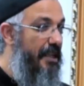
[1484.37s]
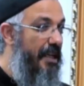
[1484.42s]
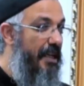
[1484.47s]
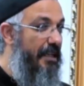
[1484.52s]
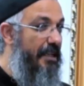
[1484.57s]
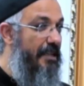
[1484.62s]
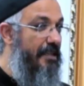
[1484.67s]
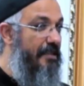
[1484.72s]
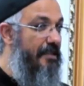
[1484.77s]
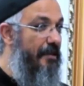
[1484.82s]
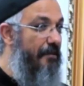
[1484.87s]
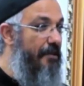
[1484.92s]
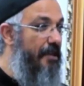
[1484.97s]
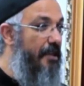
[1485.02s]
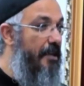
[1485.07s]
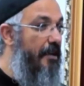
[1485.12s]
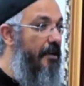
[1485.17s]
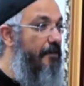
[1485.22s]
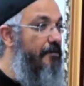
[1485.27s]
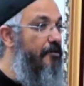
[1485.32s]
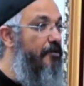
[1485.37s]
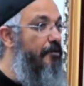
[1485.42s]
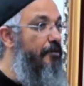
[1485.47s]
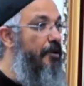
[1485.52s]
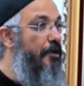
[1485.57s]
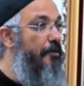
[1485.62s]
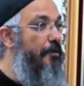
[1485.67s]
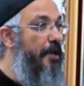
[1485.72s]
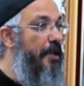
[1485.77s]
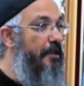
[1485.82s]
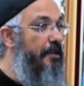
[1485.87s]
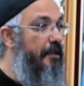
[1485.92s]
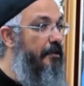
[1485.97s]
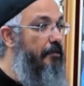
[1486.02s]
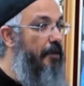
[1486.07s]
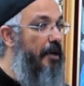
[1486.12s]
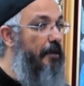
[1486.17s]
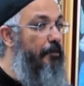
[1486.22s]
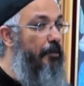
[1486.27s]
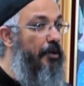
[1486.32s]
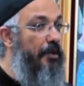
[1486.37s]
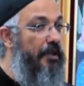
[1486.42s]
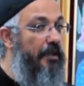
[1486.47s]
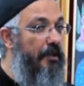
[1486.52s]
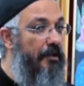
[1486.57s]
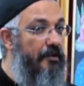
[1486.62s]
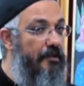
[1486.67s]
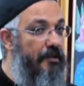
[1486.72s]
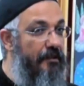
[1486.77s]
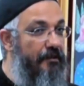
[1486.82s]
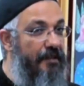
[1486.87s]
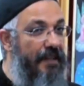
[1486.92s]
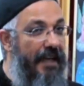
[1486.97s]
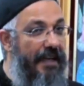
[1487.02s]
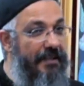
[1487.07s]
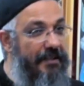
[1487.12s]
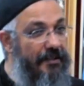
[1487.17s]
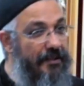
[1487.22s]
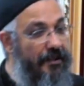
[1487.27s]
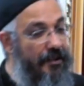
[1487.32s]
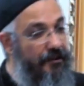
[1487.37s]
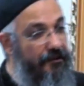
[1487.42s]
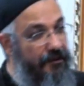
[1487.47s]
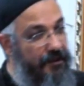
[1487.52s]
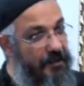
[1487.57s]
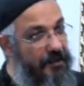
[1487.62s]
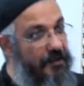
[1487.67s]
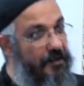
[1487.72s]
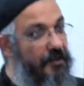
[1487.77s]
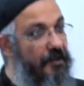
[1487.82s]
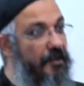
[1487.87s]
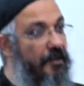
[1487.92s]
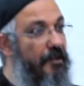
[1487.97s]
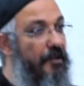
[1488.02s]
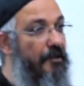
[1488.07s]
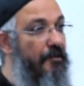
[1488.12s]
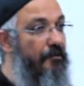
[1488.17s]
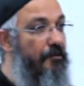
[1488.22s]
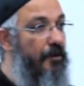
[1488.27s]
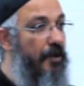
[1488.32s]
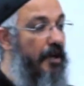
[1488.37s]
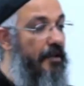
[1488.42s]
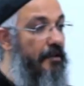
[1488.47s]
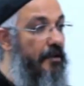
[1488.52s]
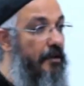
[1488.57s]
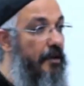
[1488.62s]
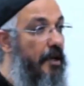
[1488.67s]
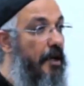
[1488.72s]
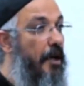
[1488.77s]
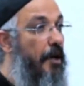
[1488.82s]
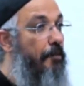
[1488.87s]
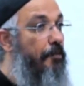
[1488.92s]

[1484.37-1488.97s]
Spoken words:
It is something that comes from humility, by putting ourselves as servants for other,